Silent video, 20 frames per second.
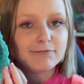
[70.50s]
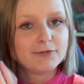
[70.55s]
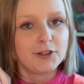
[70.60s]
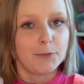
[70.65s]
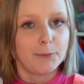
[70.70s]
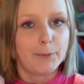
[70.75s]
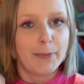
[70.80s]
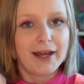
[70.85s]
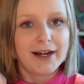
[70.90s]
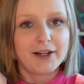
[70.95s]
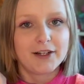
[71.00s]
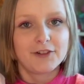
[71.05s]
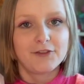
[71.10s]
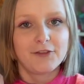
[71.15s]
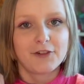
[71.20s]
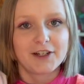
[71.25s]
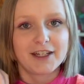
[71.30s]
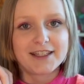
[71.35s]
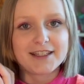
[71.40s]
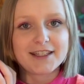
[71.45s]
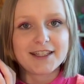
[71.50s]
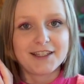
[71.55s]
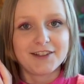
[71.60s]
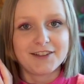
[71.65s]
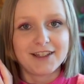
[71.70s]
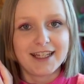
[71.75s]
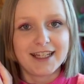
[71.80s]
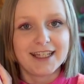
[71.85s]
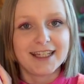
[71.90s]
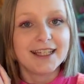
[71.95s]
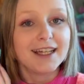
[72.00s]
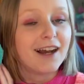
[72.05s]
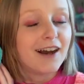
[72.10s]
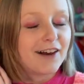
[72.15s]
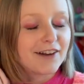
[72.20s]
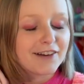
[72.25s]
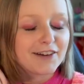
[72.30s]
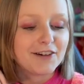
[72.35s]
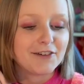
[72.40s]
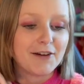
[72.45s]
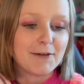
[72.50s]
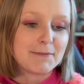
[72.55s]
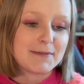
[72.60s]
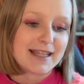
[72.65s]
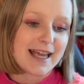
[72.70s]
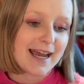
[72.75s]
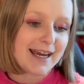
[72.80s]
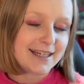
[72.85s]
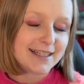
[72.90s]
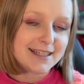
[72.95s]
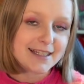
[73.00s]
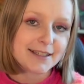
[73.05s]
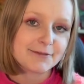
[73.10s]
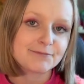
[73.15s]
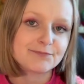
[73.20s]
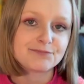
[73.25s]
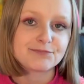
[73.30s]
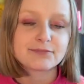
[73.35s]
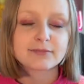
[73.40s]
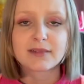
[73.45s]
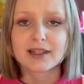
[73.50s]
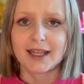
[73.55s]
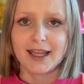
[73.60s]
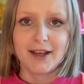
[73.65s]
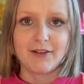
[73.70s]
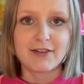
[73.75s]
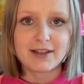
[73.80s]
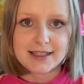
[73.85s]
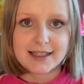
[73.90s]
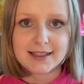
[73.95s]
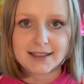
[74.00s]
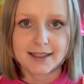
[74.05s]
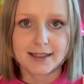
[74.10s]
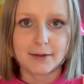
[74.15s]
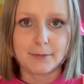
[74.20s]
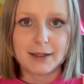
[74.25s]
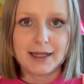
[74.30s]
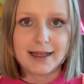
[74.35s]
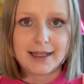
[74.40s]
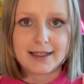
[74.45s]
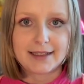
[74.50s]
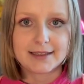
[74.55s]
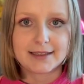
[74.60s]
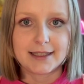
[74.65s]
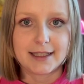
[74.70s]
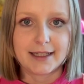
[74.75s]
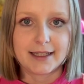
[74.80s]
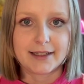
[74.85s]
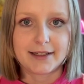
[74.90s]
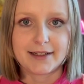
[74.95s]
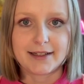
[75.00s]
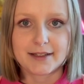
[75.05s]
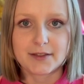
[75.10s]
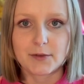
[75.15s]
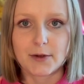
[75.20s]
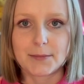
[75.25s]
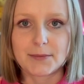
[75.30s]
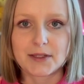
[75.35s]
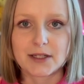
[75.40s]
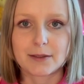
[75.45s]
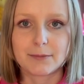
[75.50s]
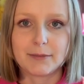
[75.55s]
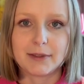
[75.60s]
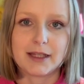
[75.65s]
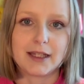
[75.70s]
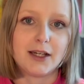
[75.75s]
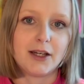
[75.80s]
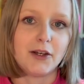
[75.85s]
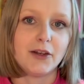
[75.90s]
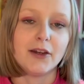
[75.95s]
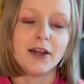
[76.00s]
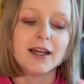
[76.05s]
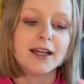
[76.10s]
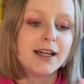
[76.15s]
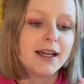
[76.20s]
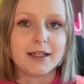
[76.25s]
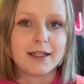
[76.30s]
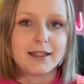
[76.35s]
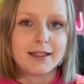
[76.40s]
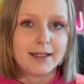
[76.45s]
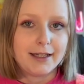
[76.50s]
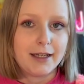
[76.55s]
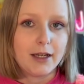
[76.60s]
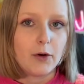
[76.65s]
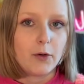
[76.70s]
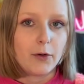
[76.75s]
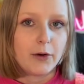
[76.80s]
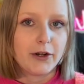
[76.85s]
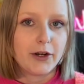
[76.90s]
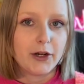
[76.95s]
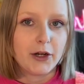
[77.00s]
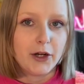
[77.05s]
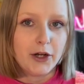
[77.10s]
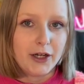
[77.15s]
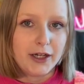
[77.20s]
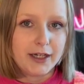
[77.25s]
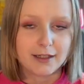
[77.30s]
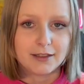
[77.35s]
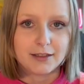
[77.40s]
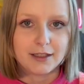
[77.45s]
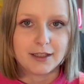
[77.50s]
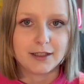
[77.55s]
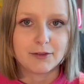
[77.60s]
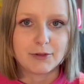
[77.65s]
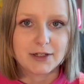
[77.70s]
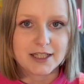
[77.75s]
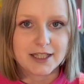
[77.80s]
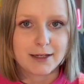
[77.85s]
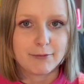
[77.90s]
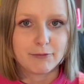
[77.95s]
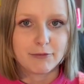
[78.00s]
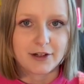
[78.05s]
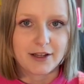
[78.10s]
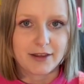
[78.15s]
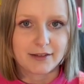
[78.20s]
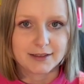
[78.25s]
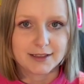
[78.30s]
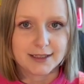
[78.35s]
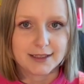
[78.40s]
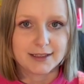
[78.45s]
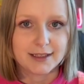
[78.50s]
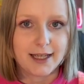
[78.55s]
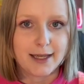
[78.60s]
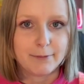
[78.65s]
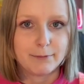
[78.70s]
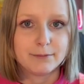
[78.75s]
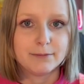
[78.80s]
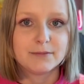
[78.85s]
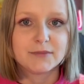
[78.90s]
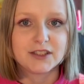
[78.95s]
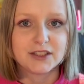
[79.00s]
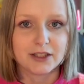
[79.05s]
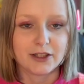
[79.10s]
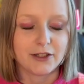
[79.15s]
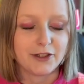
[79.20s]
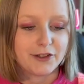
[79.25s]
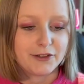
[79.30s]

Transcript: the pattern for this cutie, on her website. Everything's gonna be linked in the description below in the order in which I'm presenting them. So